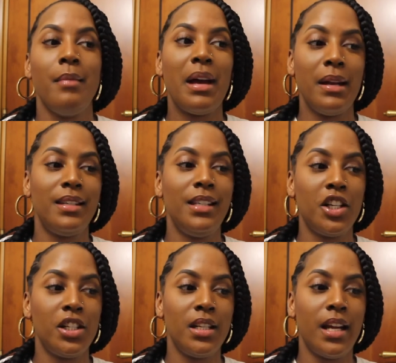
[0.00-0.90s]
by the
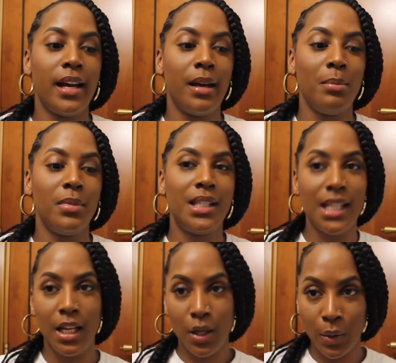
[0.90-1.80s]
station that I'm
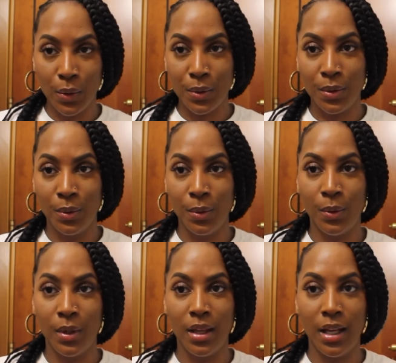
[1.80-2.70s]
staying close to.